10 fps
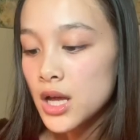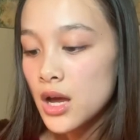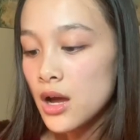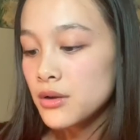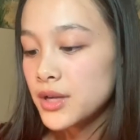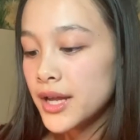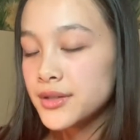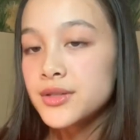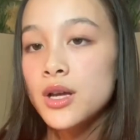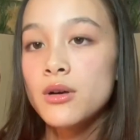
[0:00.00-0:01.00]
Okay,
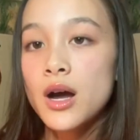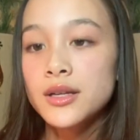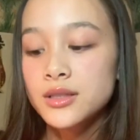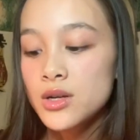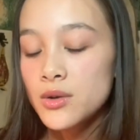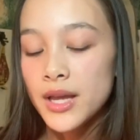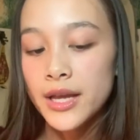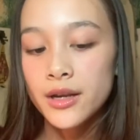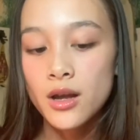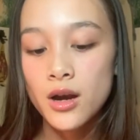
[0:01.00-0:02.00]
so also
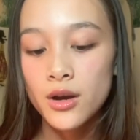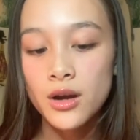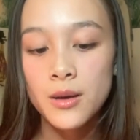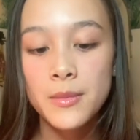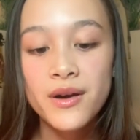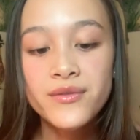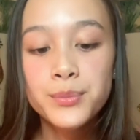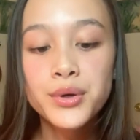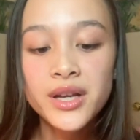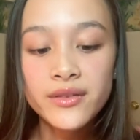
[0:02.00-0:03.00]
in our
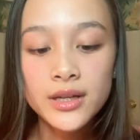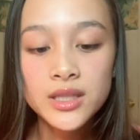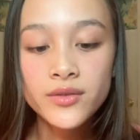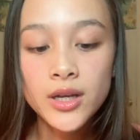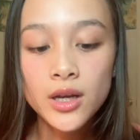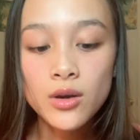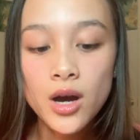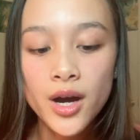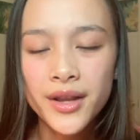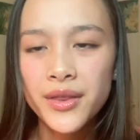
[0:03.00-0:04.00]
previous video
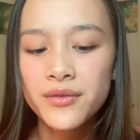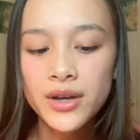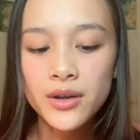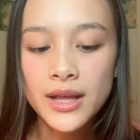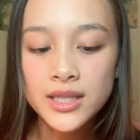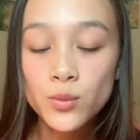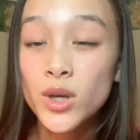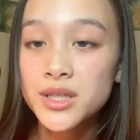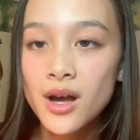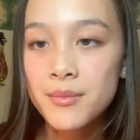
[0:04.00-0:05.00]
that's
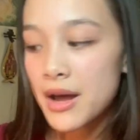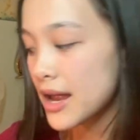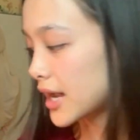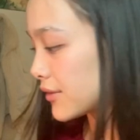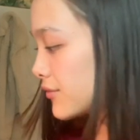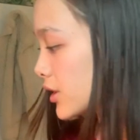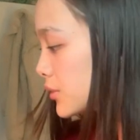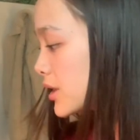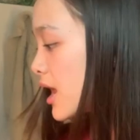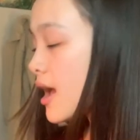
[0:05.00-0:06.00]
what's on my iPhone,
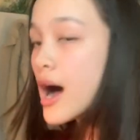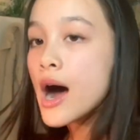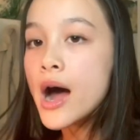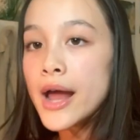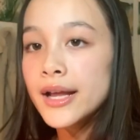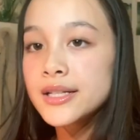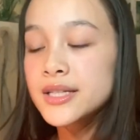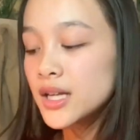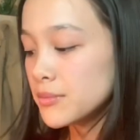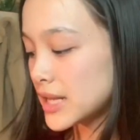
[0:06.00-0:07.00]
I
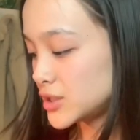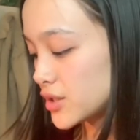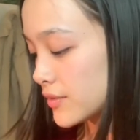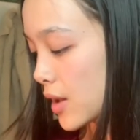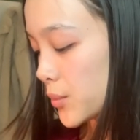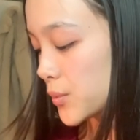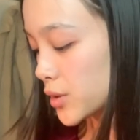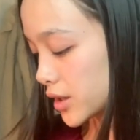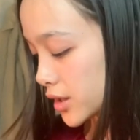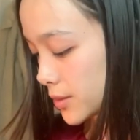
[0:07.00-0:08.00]
did mention that we were
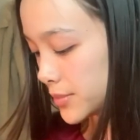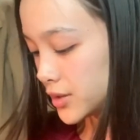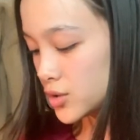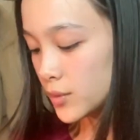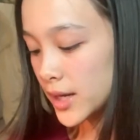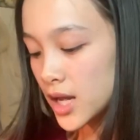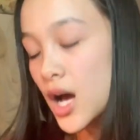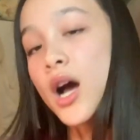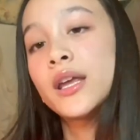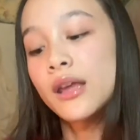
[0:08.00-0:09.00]
going to be doing
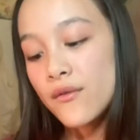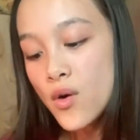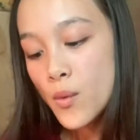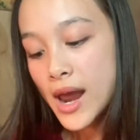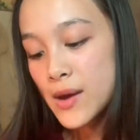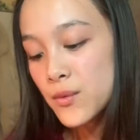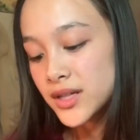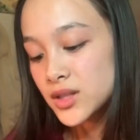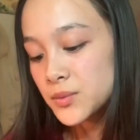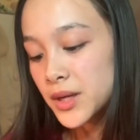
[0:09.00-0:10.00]
a giveaway
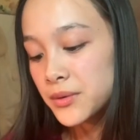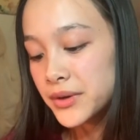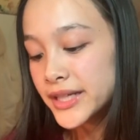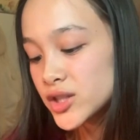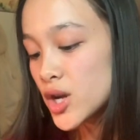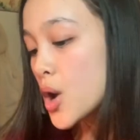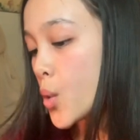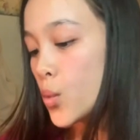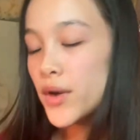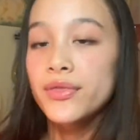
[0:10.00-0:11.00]
once we reach
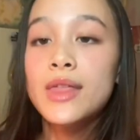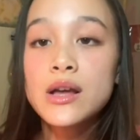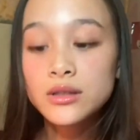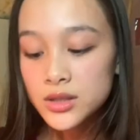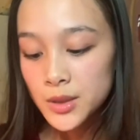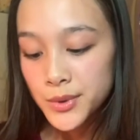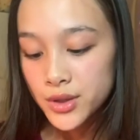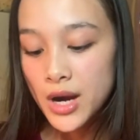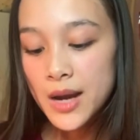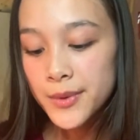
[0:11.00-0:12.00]
1,000
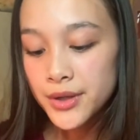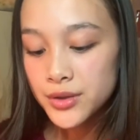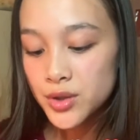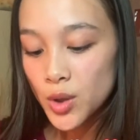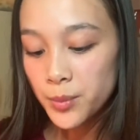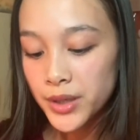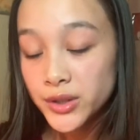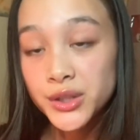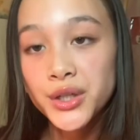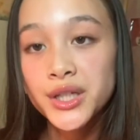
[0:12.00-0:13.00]
subscribers, so be
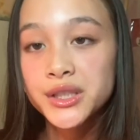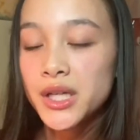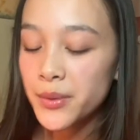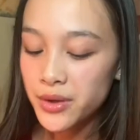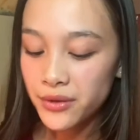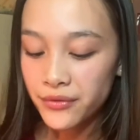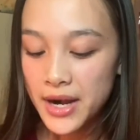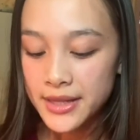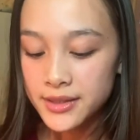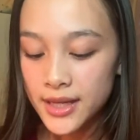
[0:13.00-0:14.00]
sure to share with your
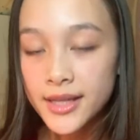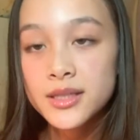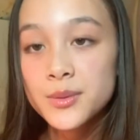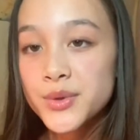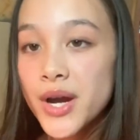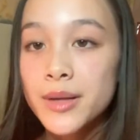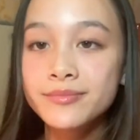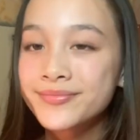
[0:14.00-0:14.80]
friends and subscribe.